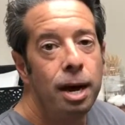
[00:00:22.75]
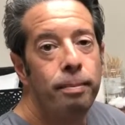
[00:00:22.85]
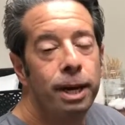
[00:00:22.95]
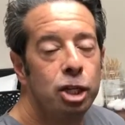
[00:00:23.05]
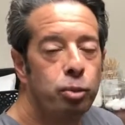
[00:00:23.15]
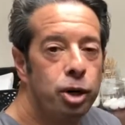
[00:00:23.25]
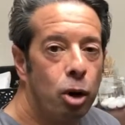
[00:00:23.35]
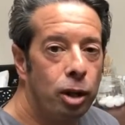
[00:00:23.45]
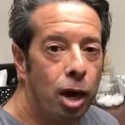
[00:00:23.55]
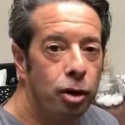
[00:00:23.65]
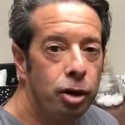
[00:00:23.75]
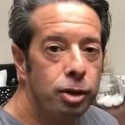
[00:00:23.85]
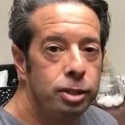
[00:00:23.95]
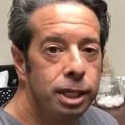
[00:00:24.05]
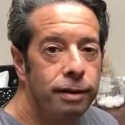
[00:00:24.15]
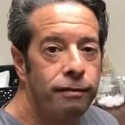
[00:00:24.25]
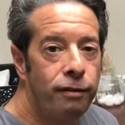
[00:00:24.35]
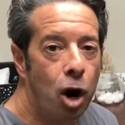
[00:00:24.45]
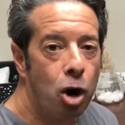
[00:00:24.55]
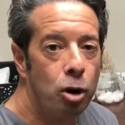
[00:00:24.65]
because we're no longer using
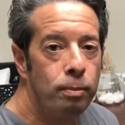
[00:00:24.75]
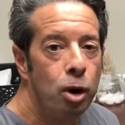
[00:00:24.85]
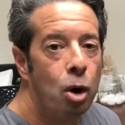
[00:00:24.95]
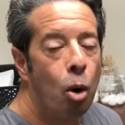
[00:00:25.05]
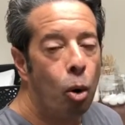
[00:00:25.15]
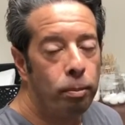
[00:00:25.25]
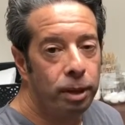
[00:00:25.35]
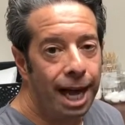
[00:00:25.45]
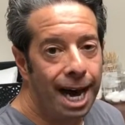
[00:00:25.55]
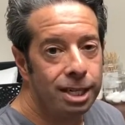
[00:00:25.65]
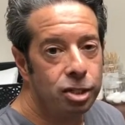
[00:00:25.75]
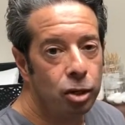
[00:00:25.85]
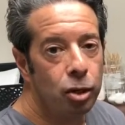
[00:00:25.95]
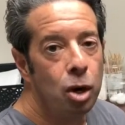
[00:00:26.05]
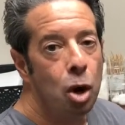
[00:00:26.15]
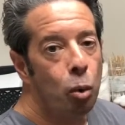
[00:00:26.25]
foam or plaster.